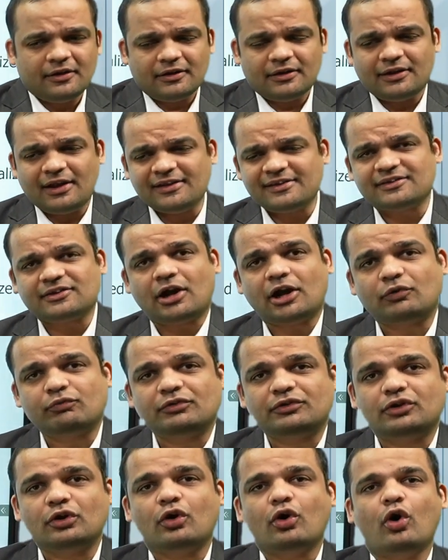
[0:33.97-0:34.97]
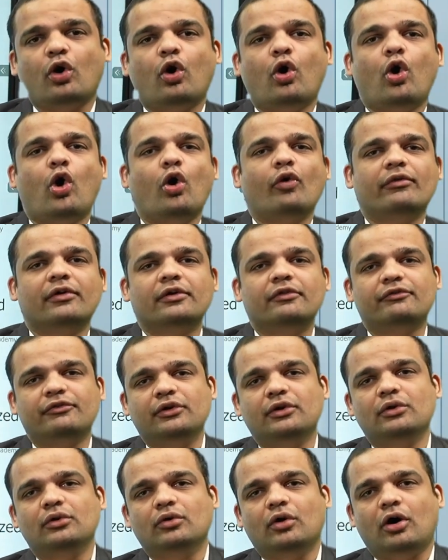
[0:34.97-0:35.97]
Let's start with the
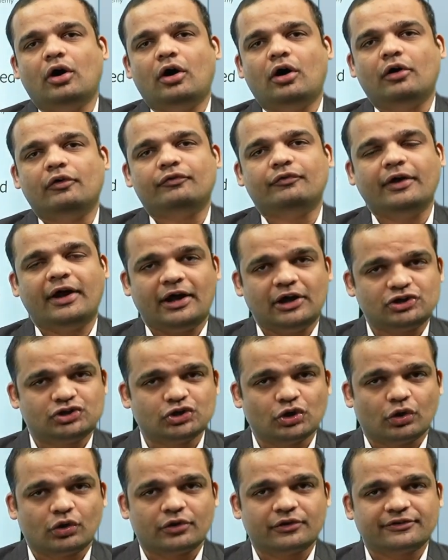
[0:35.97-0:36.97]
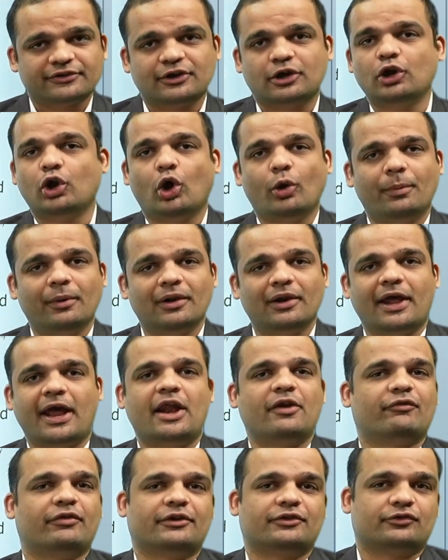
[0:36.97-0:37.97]
overview of Azure's global
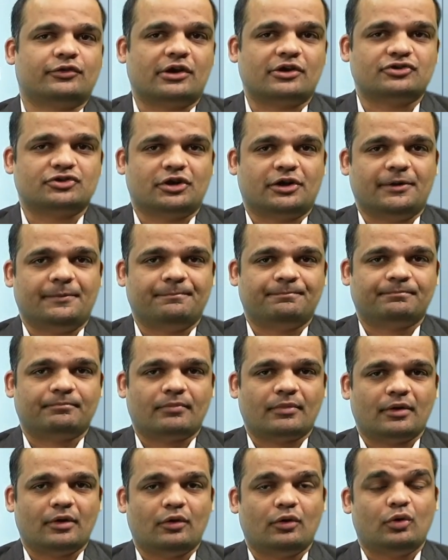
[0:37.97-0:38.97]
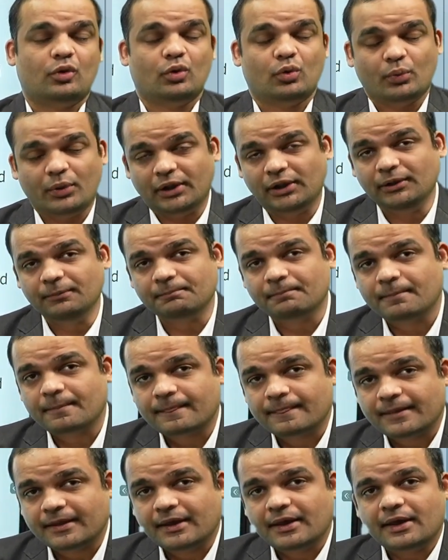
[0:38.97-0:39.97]
infrastructure. Well,
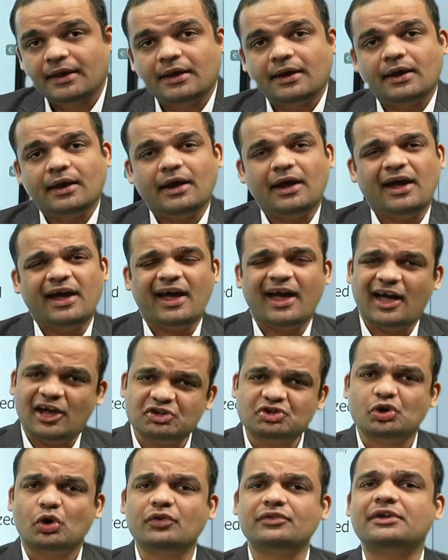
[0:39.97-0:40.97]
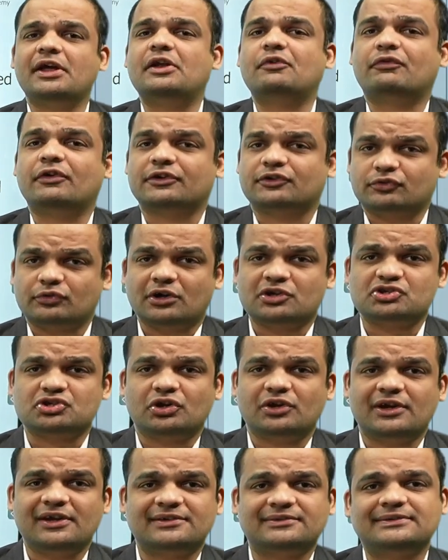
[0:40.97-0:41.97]
Azure's infrastructure
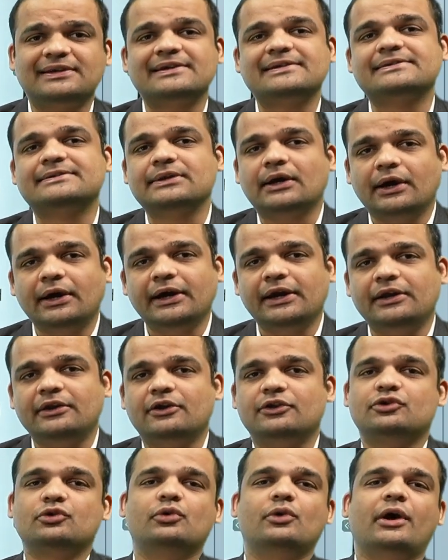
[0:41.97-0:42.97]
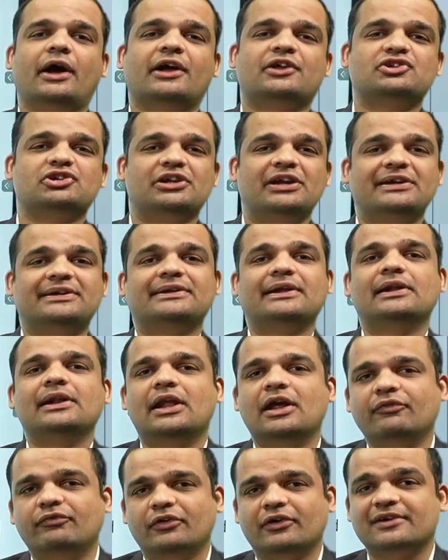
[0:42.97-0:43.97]
is designed to actually
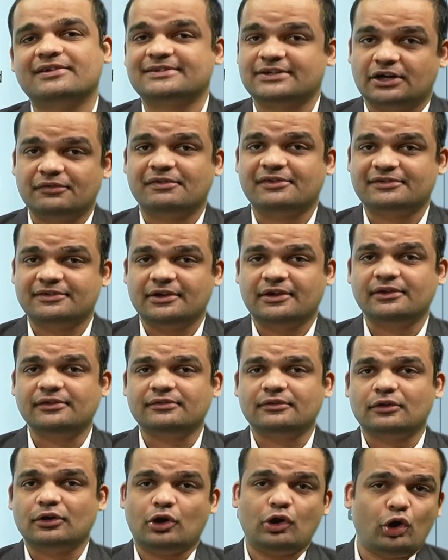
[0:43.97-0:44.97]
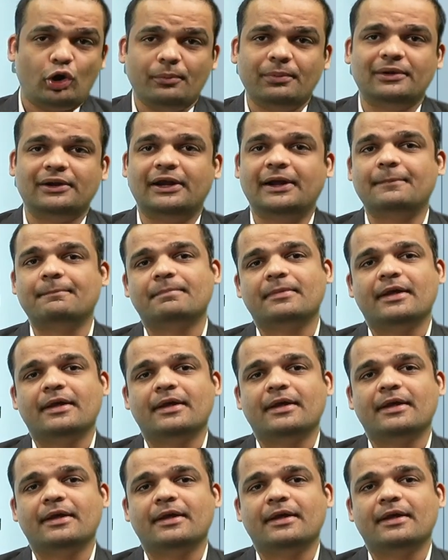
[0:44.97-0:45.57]
deliver services globally